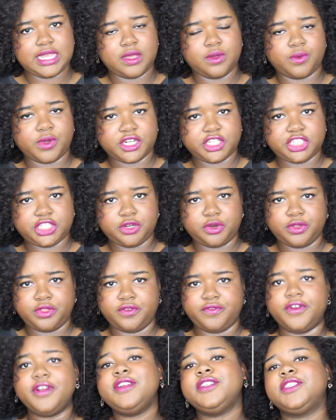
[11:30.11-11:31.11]
It was sheer on the
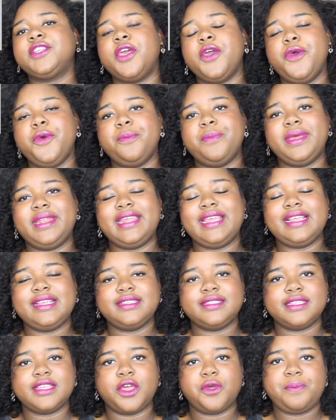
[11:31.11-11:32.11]
first coat, but
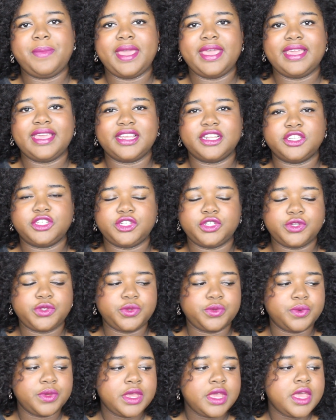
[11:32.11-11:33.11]
easily opaque in
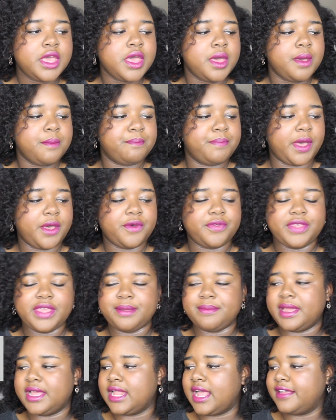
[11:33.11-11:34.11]
2, both
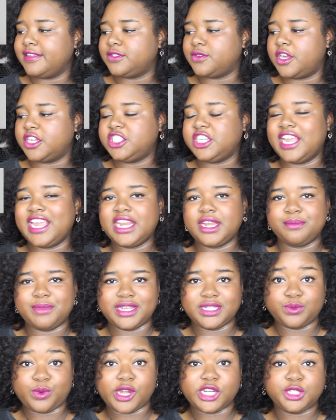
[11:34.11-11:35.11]
in my live swatch and in
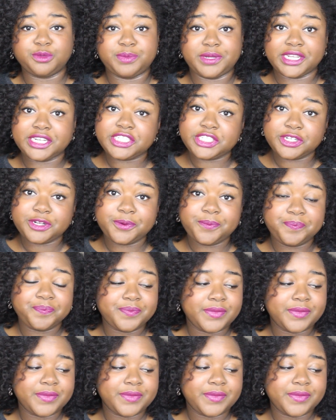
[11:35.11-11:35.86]
my swatch picture.